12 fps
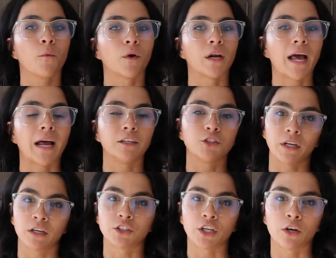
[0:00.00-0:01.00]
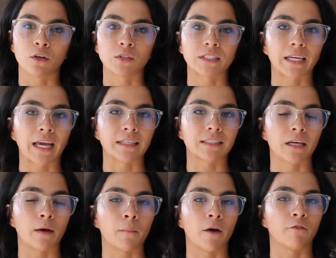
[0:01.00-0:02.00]
We're gonna head to Trader Joe's, get
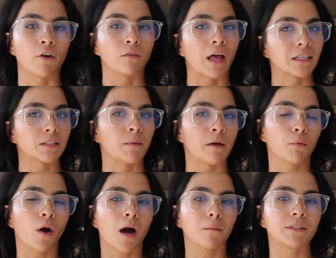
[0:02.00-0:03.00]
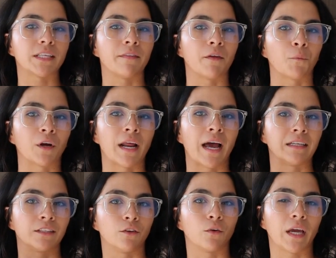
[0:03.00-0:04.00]
some of our last minute props, and then we're gonna
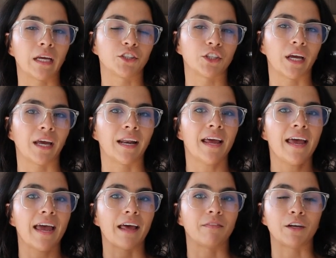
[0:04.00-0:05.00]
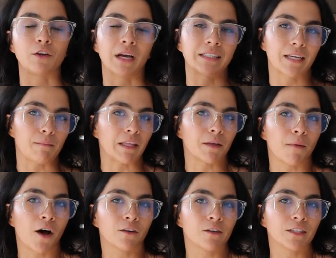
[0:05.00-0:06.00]
head to the location, and then you guys can meet the
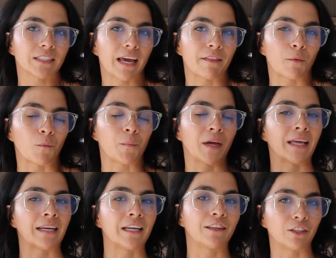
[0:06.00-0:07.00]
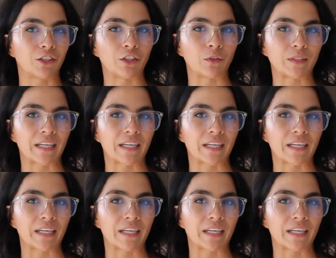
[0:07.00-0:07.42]
models, and then we'll begin the shoot